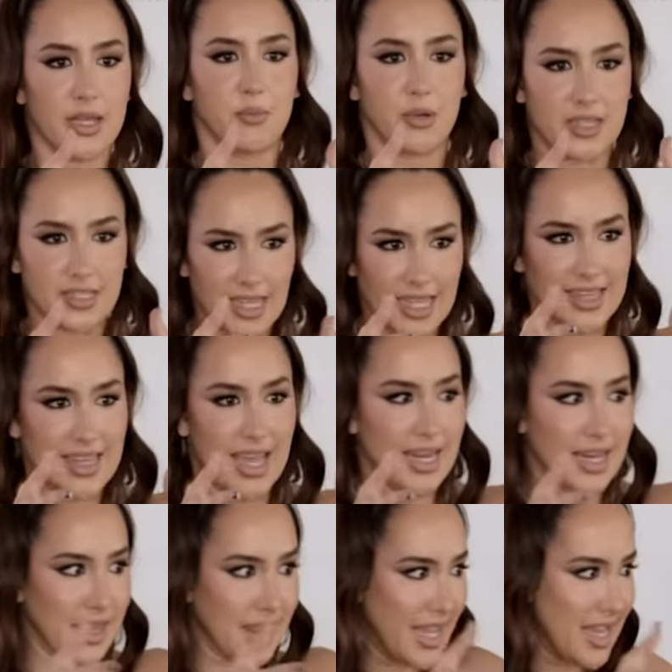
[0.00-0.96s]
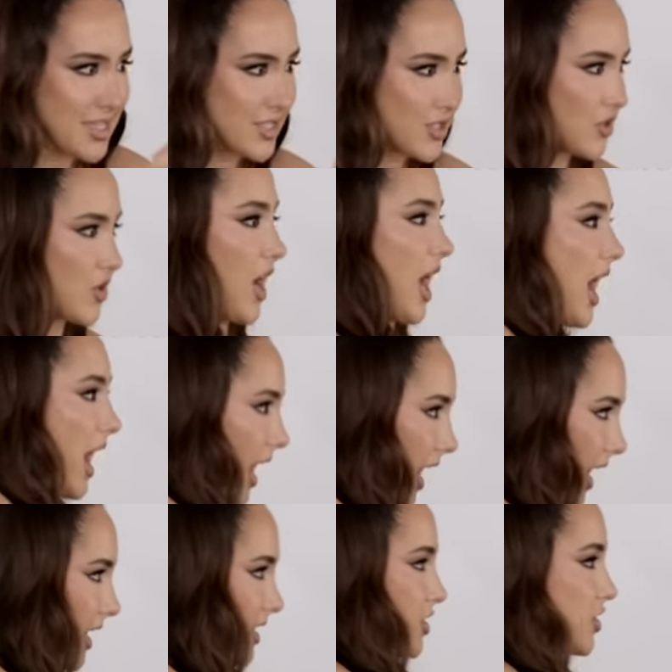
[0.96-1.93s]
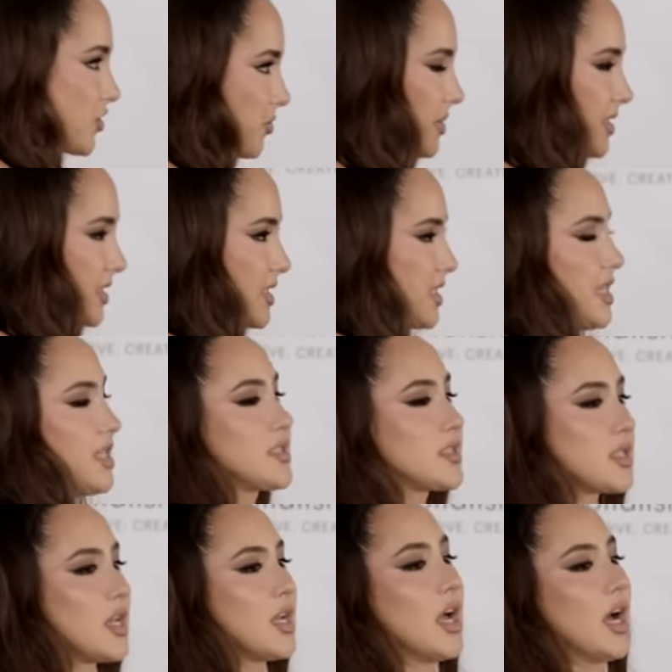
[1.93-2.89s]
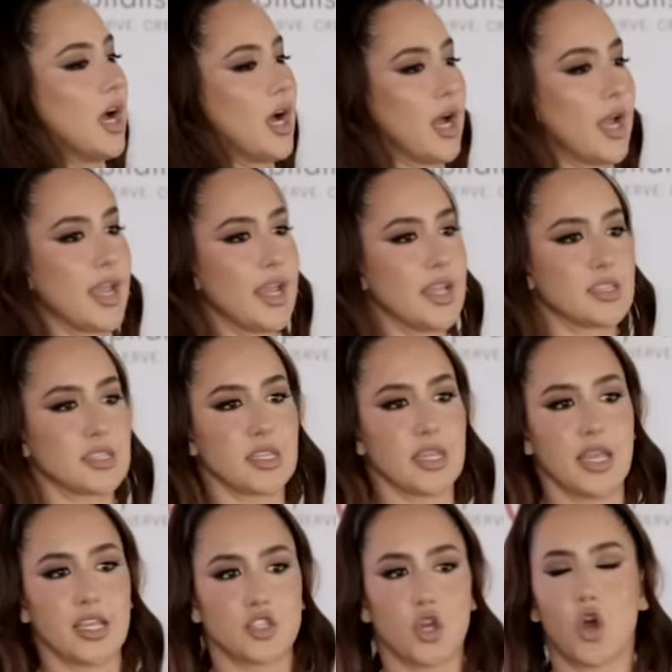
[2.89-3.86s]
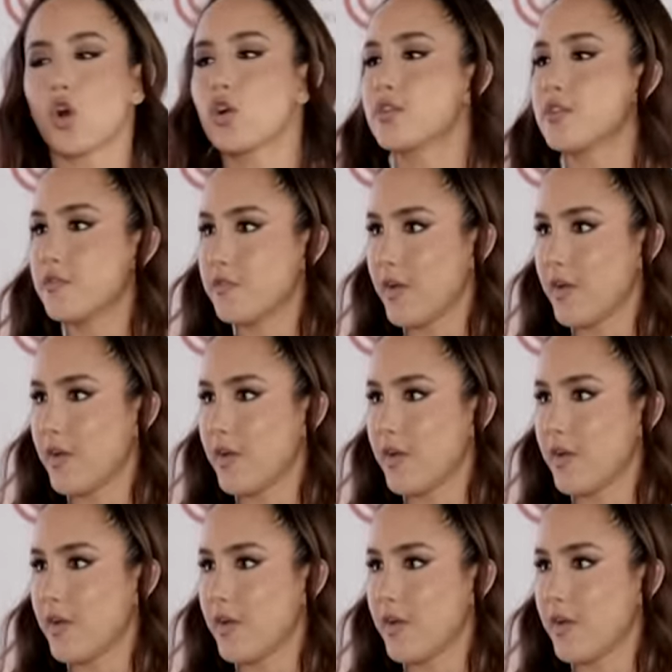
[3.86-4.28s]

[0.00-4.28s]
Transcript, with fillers: but it's like that laser eye to your business, uh, it's it's hard to